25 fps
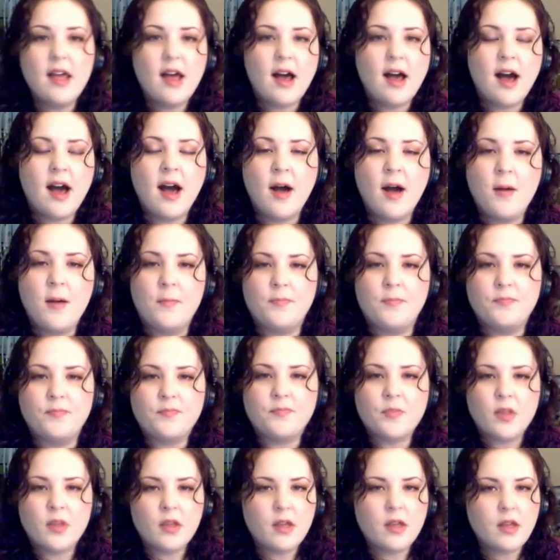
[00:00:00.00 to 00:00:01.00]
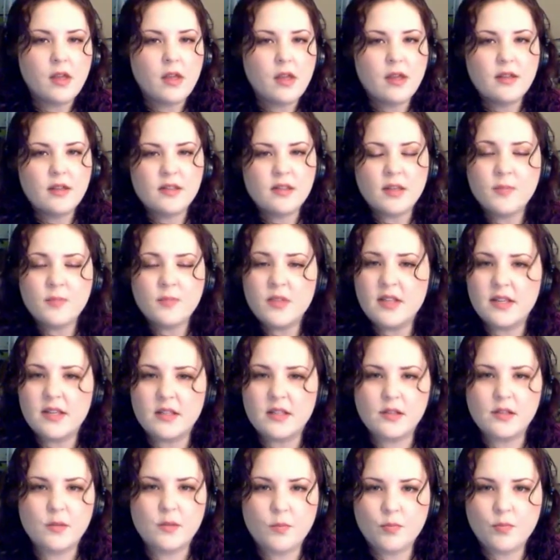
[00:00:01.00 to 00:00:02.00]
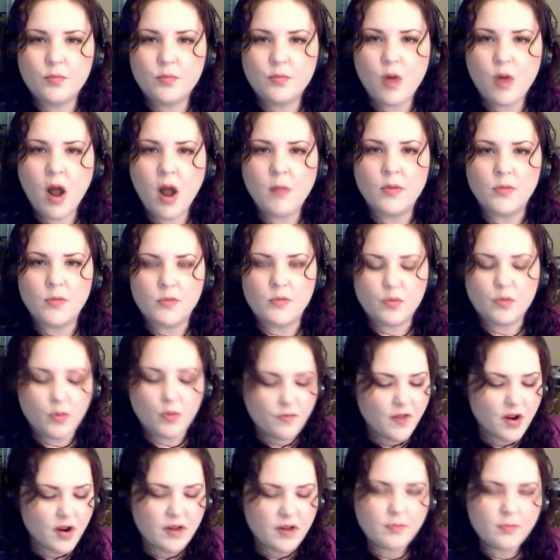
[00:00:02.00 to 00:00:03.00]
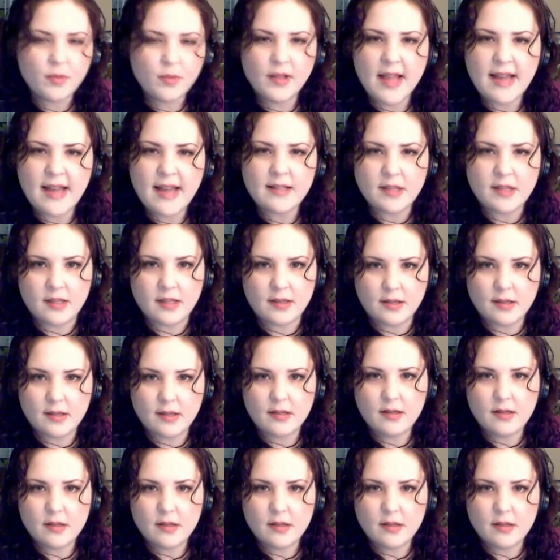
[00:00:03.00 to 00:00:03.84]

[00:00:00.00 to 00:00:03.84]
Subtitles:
some of these problems were very blatant